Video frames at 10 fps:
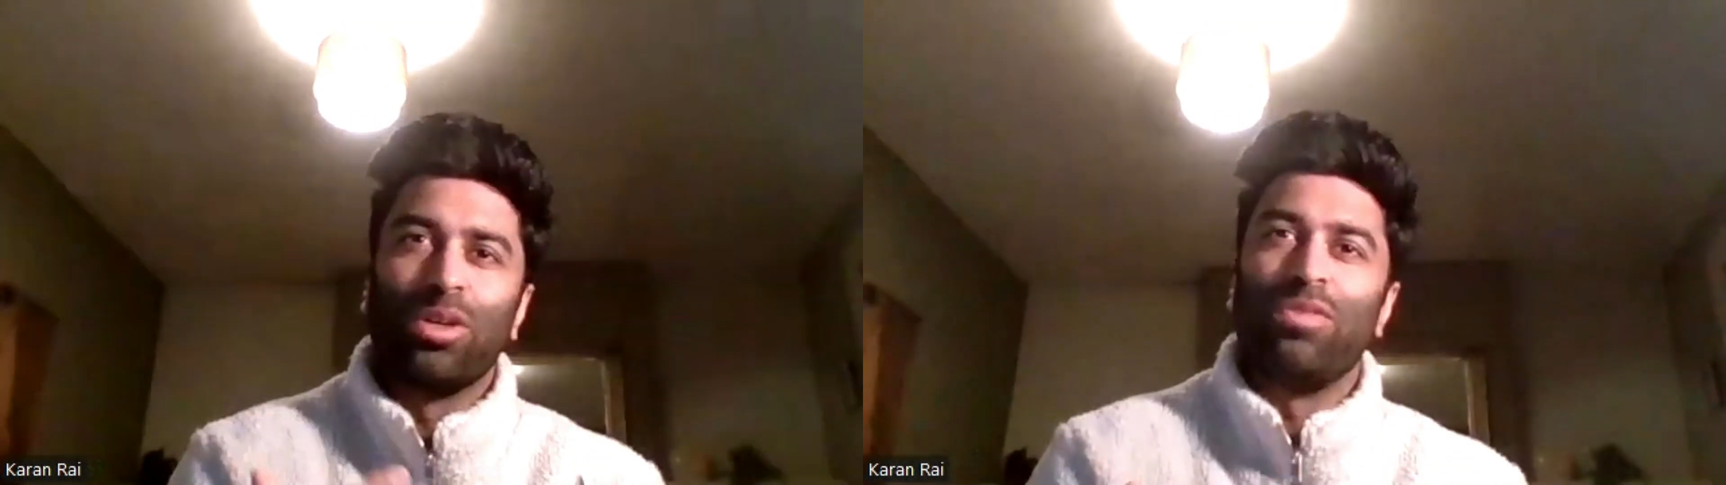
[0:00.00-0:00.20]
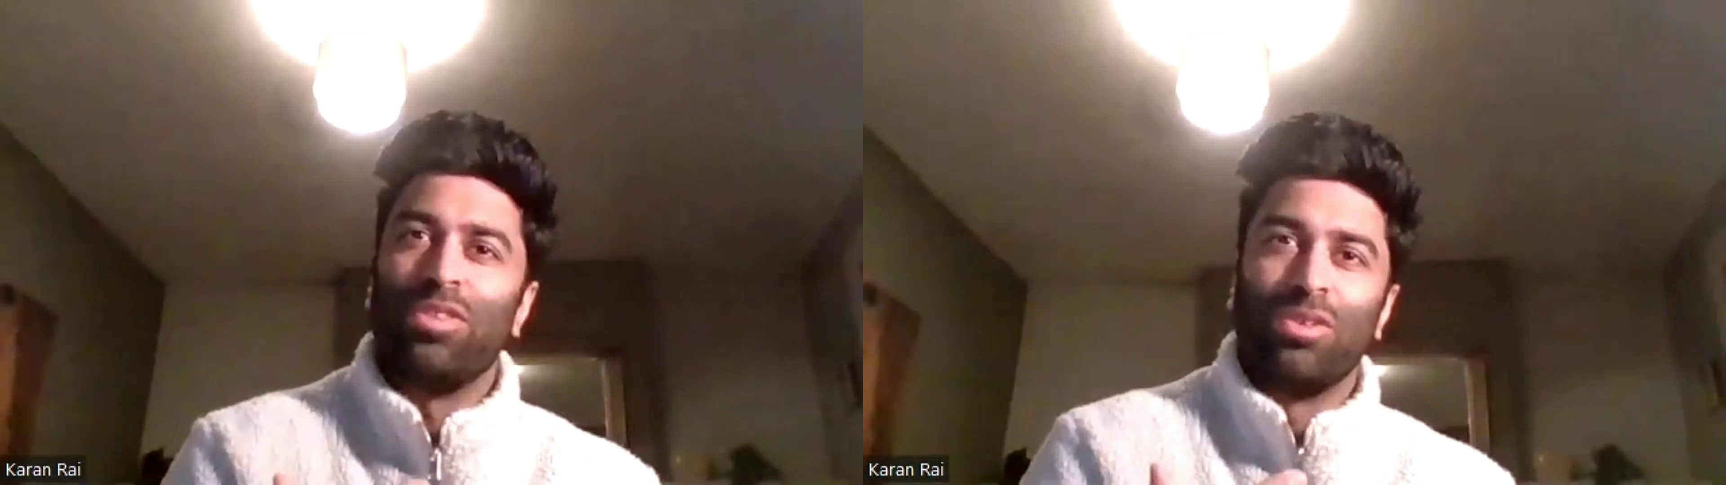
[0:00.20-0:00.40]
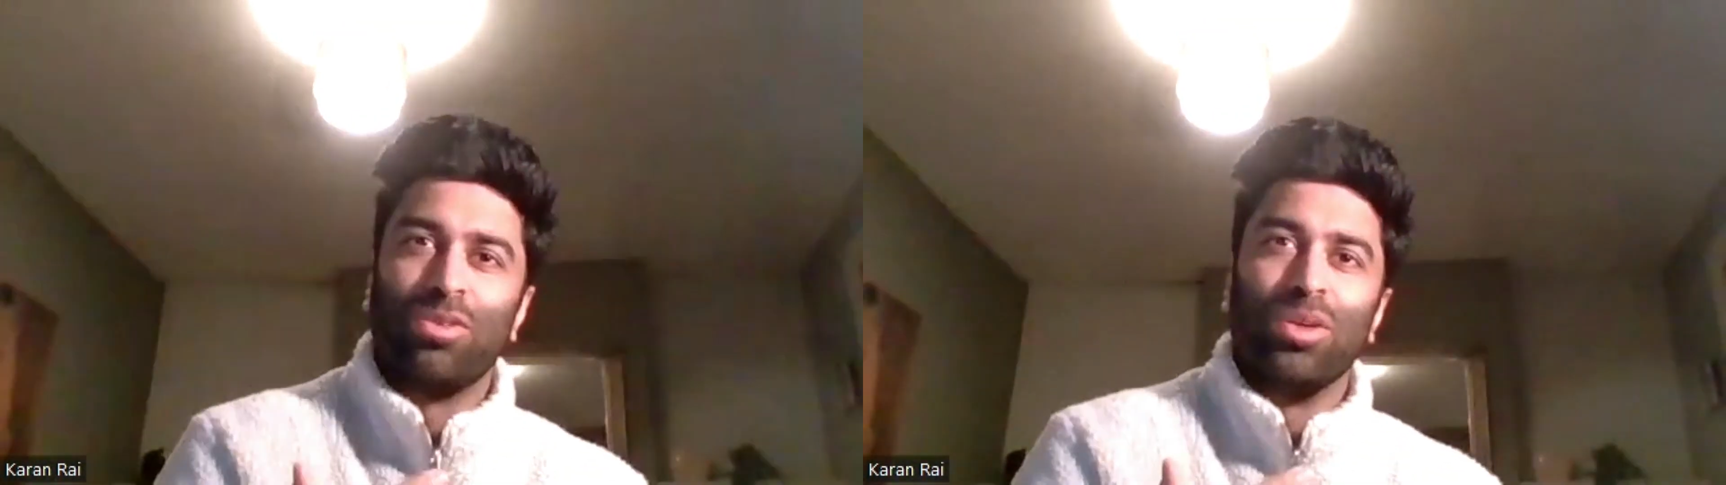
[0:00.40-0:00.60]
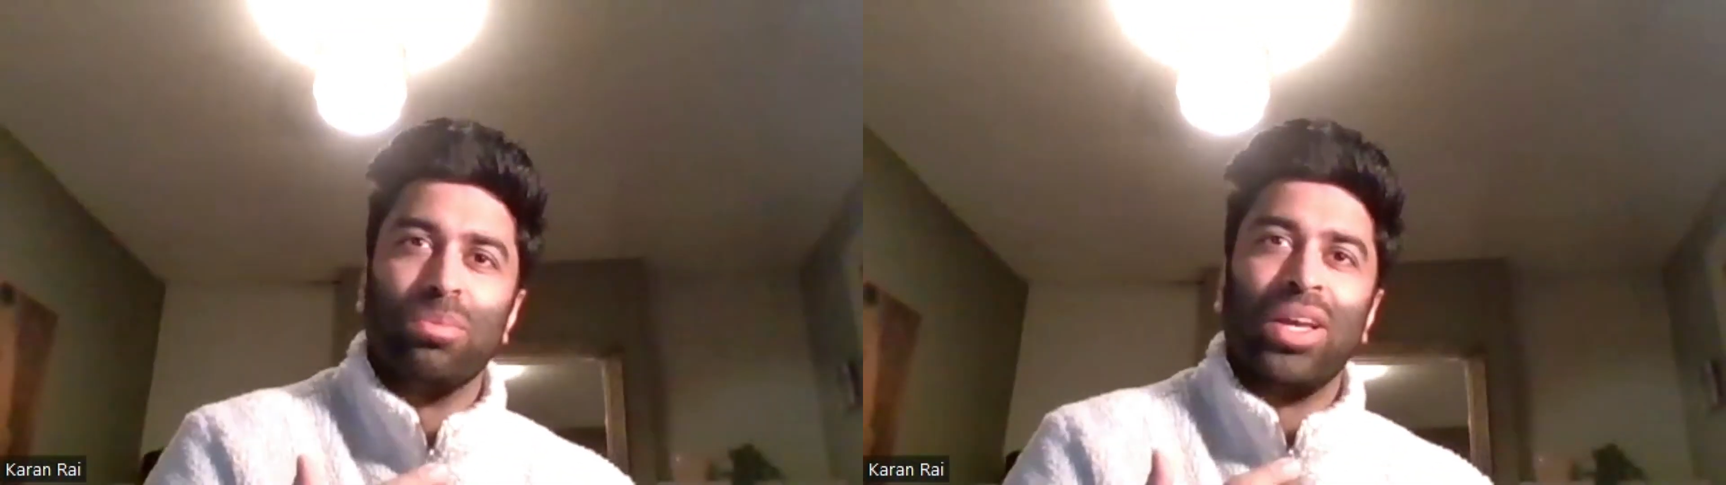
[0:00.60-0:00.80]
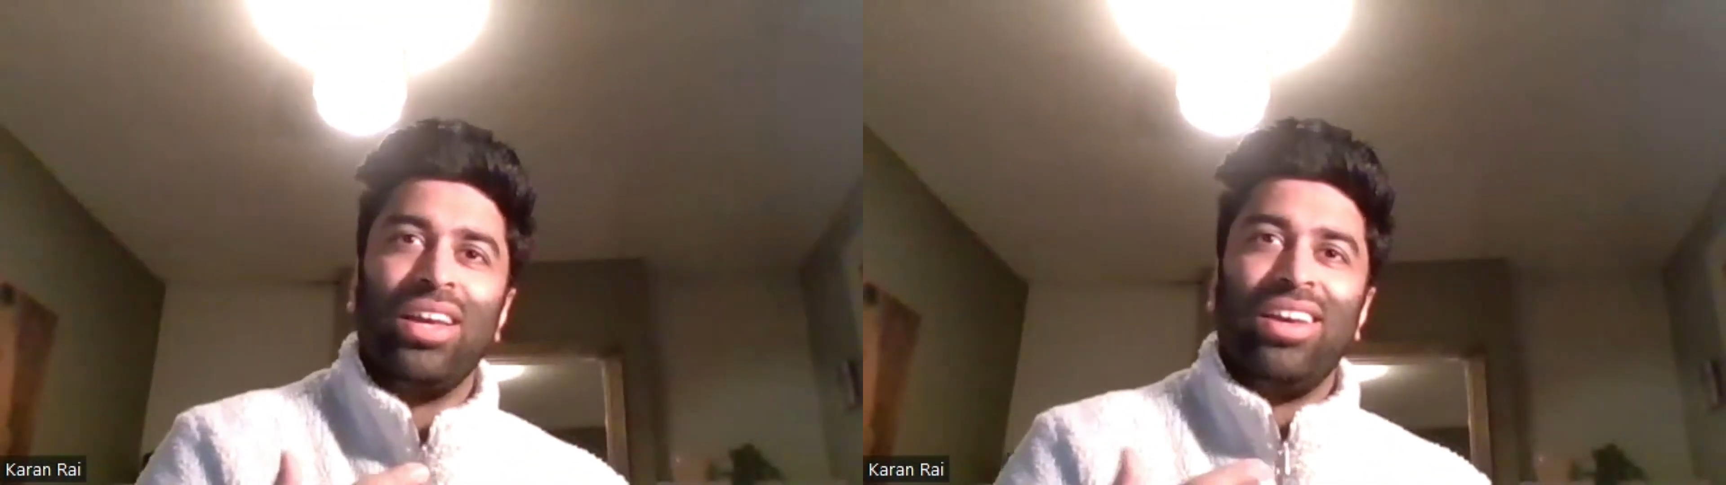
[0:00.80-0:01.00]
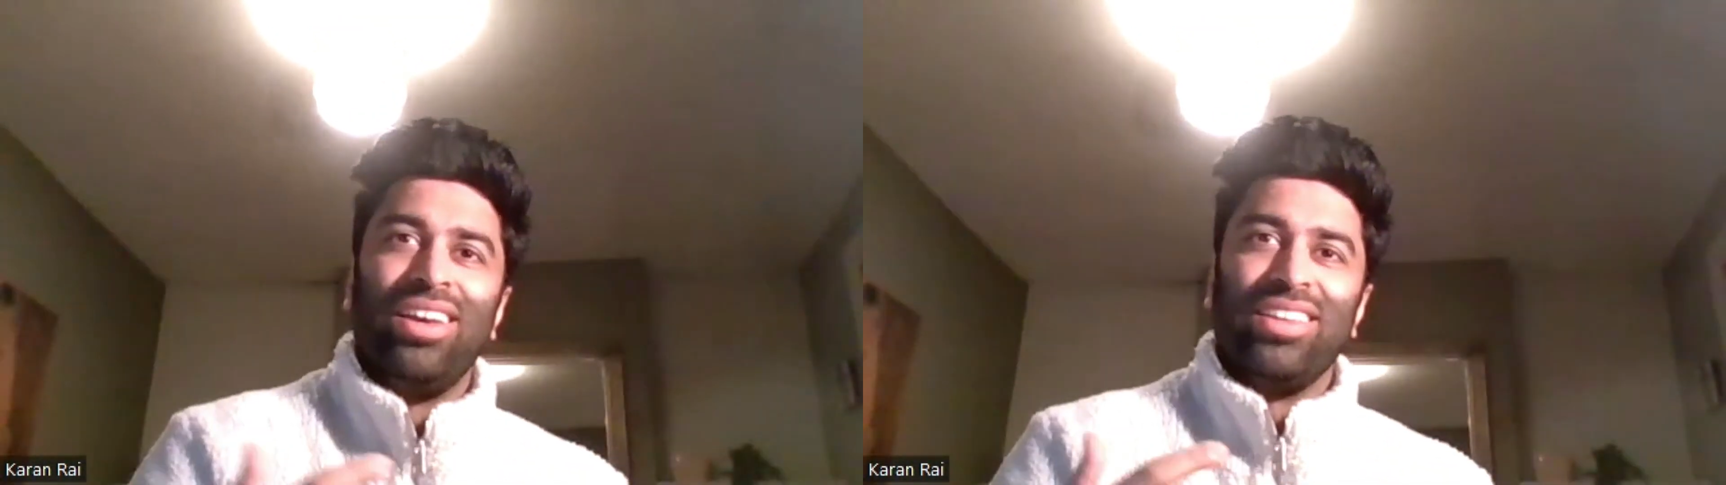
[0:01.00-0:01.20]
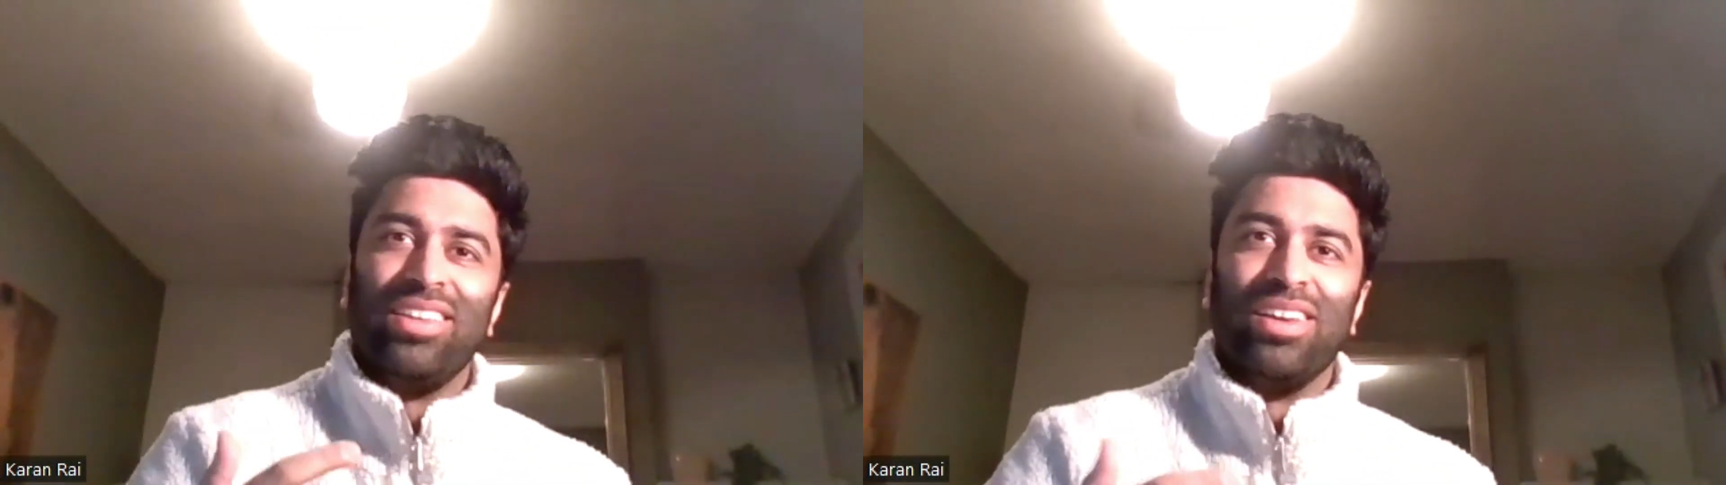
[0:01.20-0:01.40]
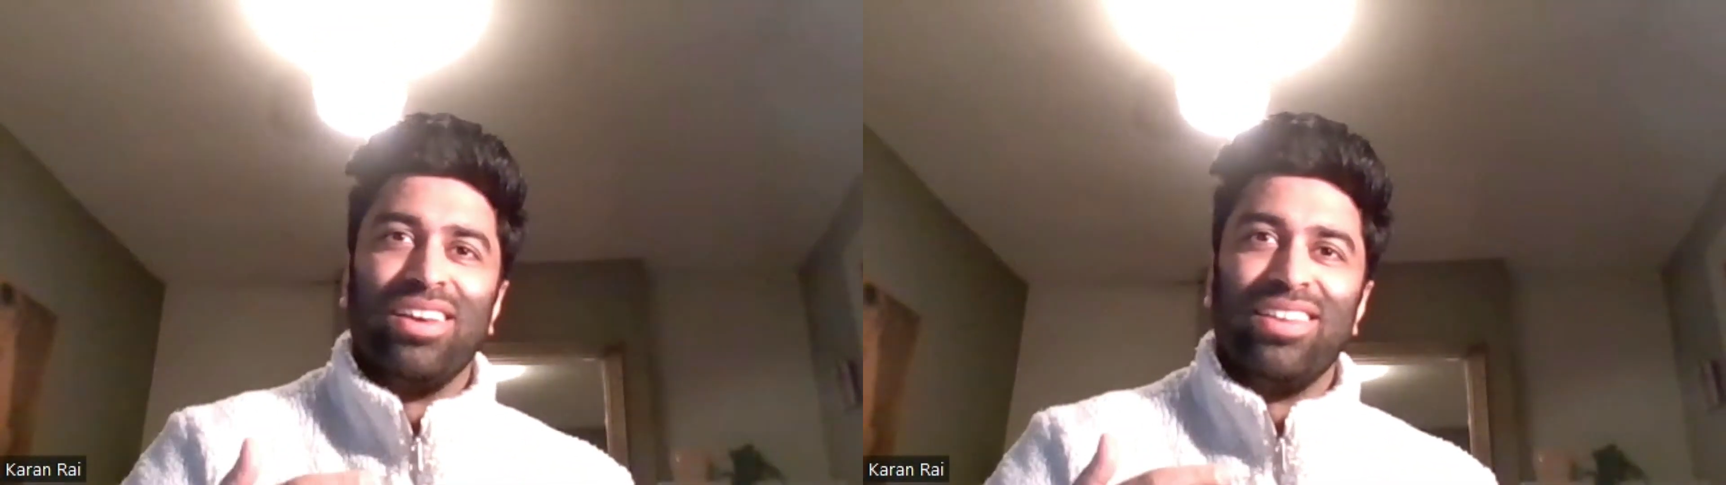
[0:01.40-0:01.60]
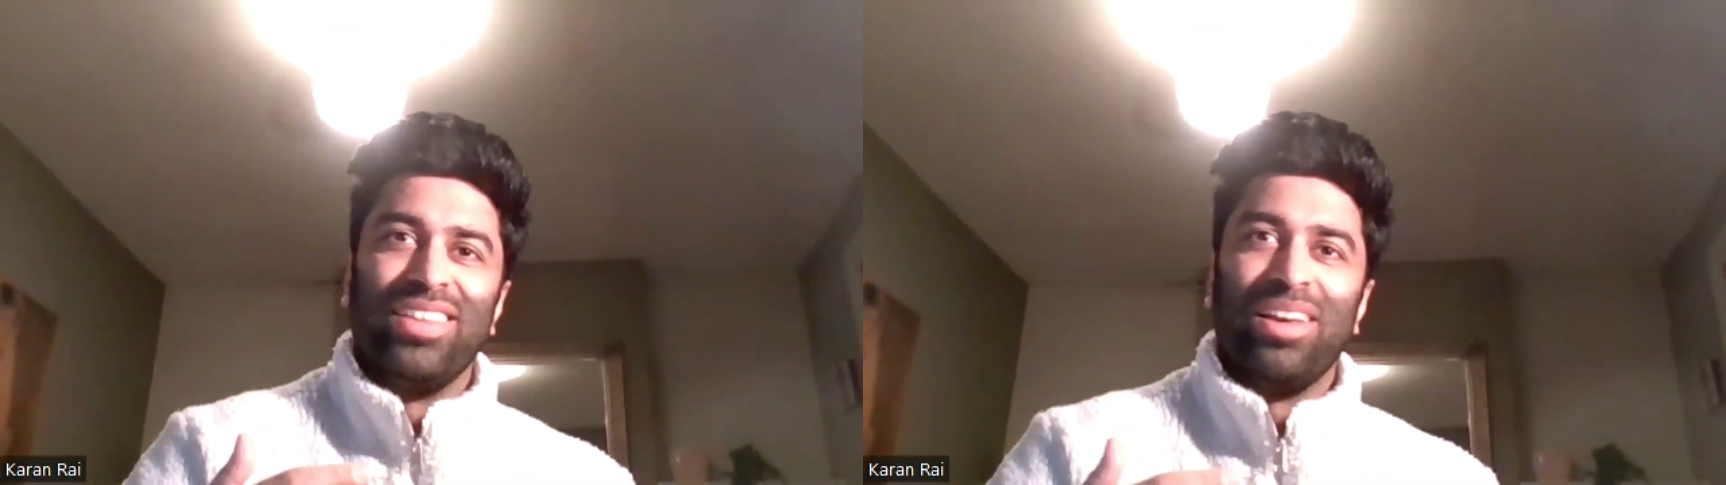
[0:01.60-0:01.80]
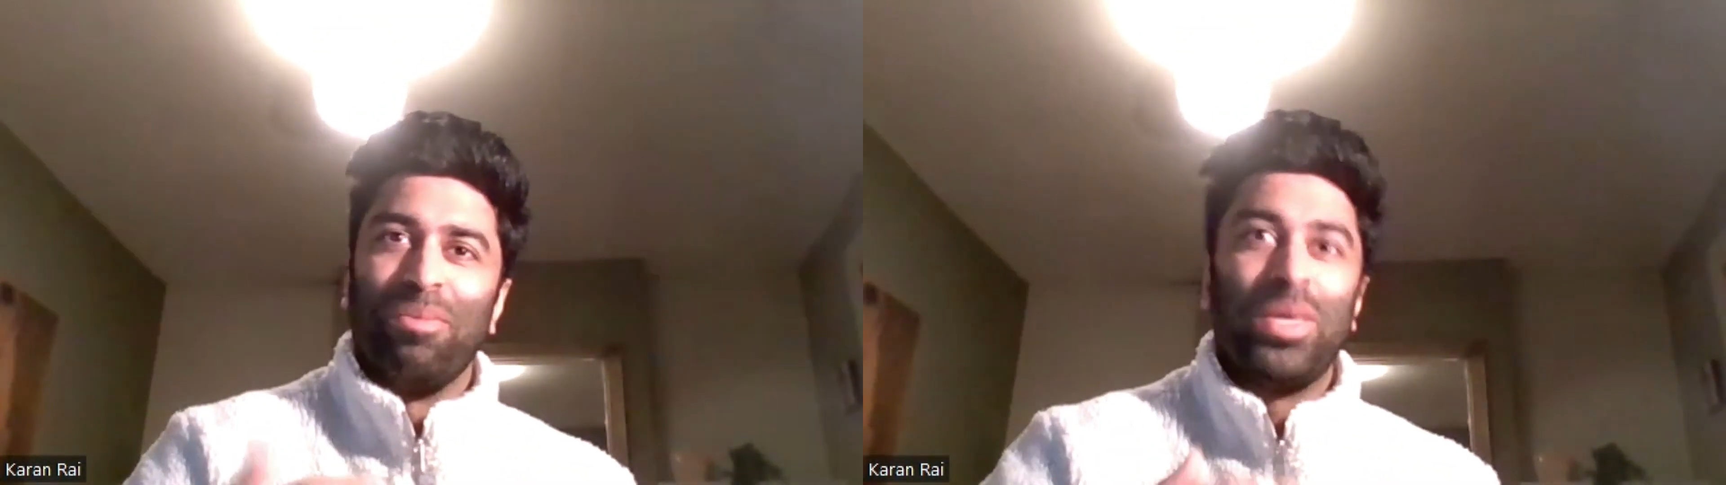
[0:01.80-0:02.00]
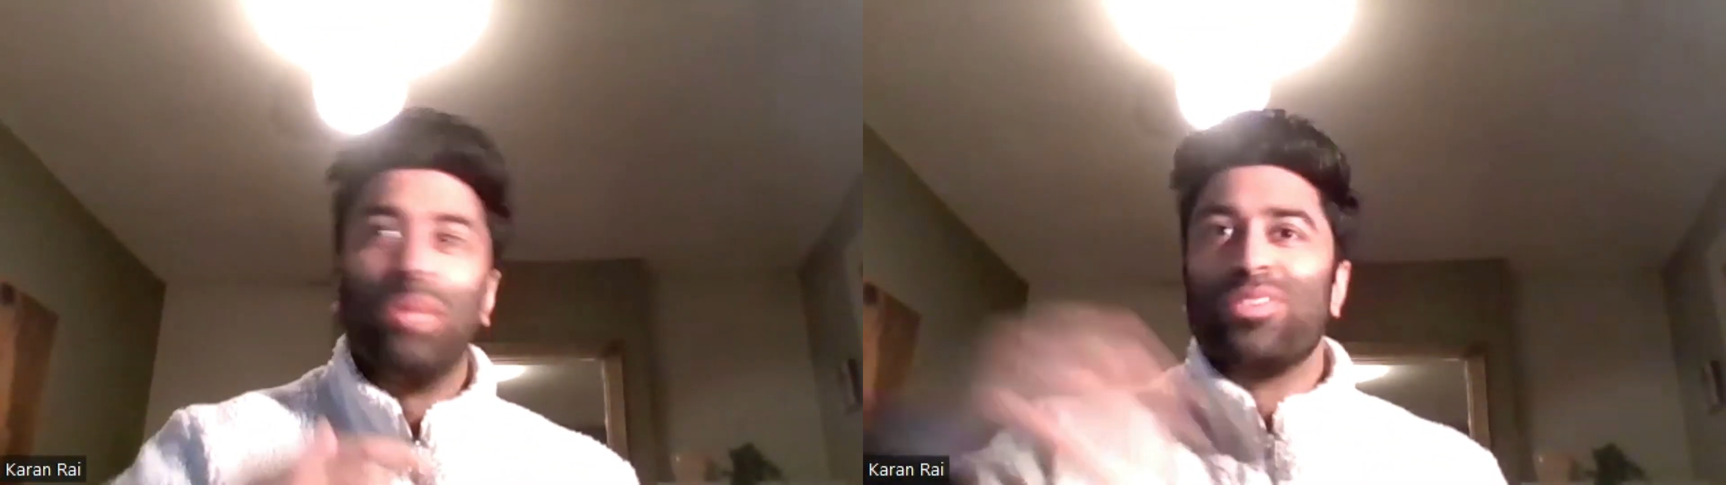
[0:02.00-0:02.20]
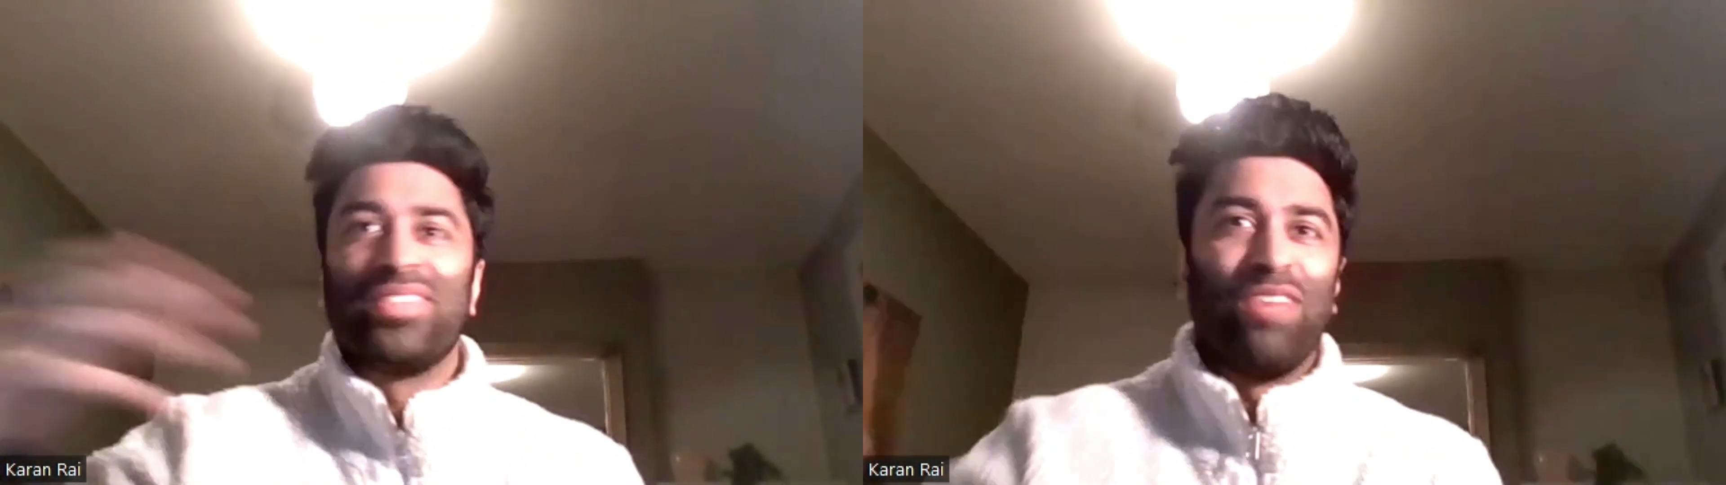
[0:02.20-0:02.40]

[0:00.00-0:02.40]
good for the group. The people